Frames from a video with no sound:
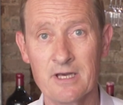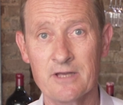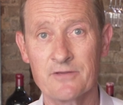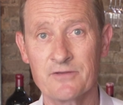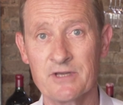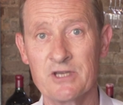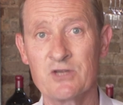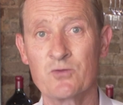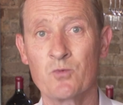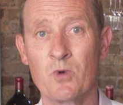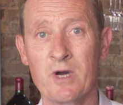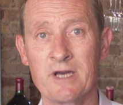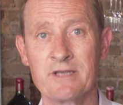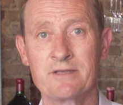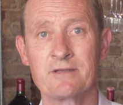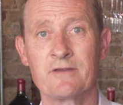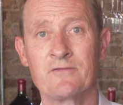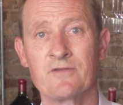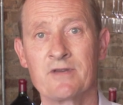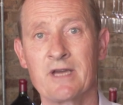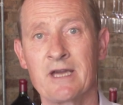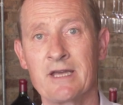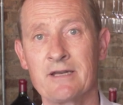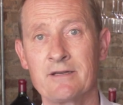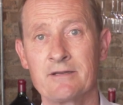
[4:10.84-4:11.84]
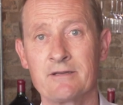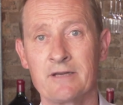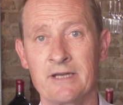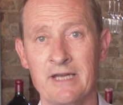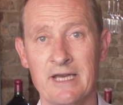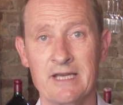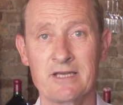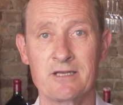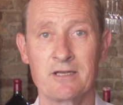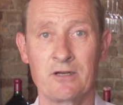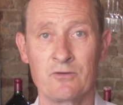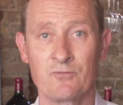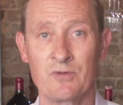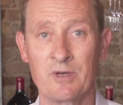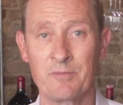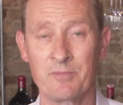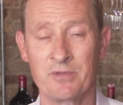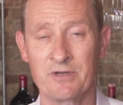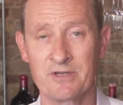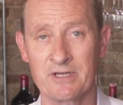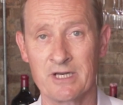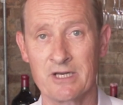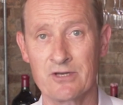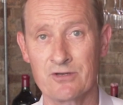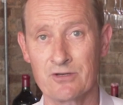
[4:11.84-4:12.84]
these wines have gained an excellent
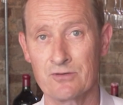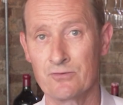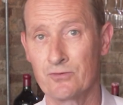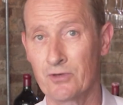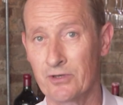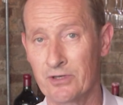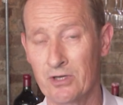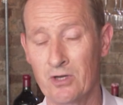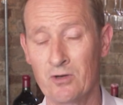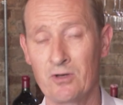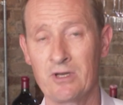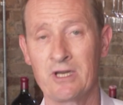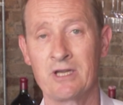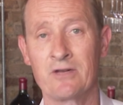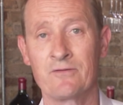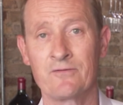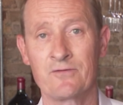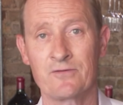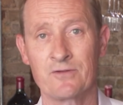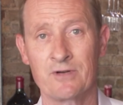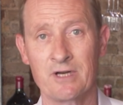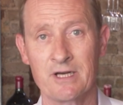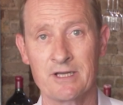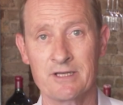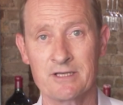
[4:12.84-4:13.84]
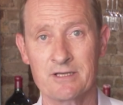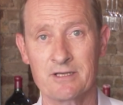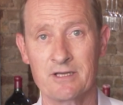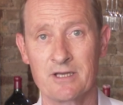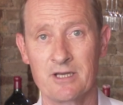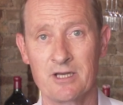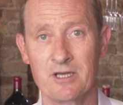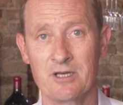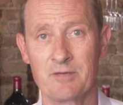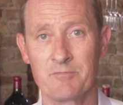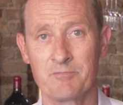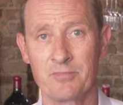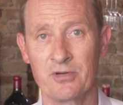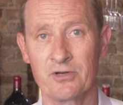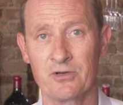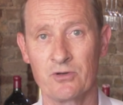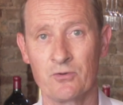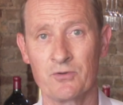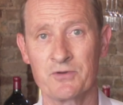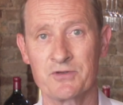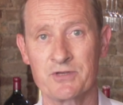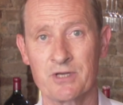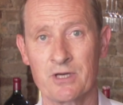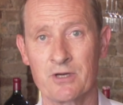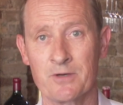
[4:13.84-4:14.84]
reputation not only in France but
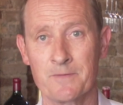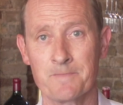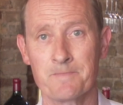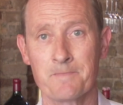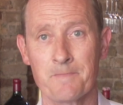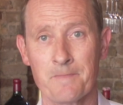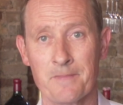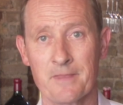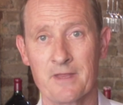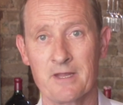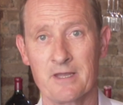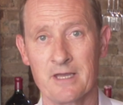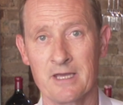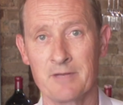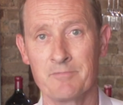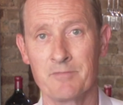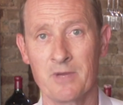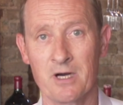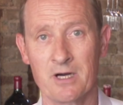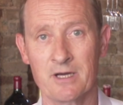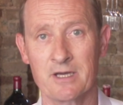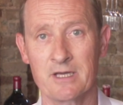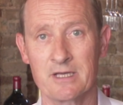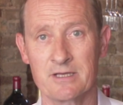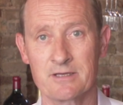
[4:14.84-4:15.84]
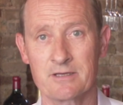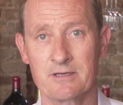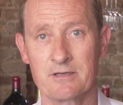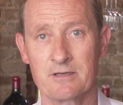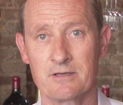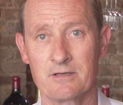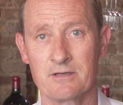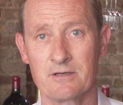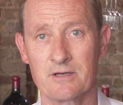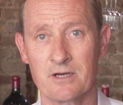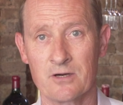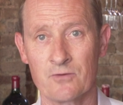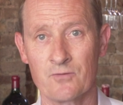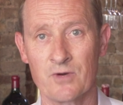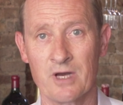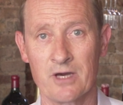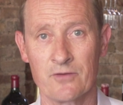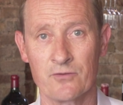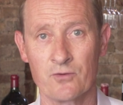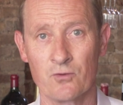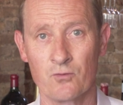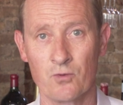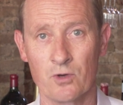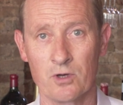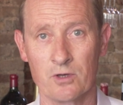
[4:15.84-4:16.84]
also in markets around
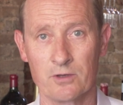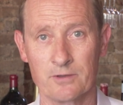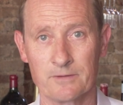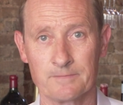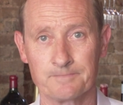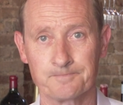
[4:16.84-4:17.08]
the world.